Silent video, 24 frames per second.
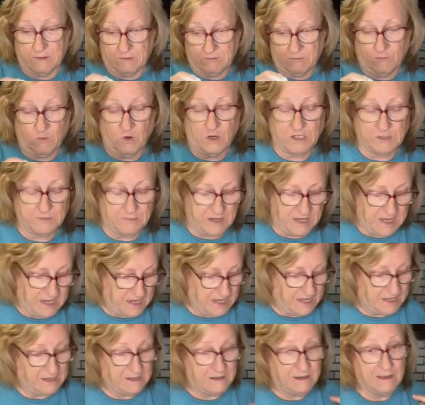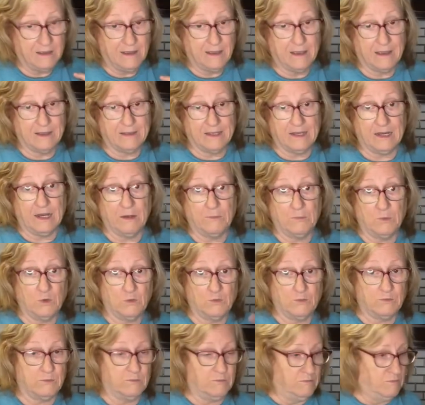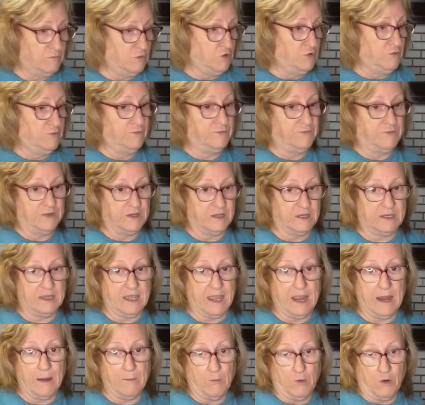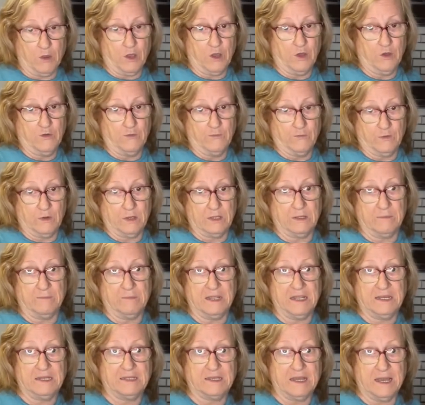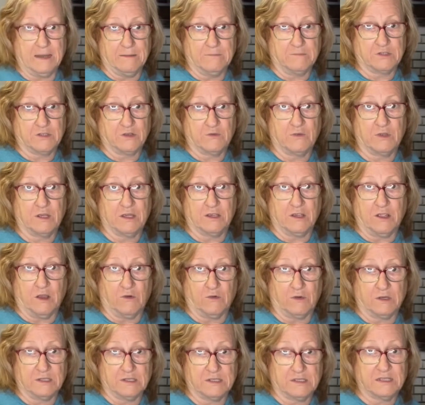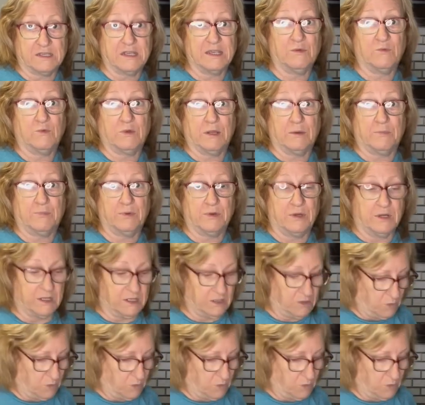wash my hand, and then I'm going to move the camera over in the meantime so that y'all can see when I put it in the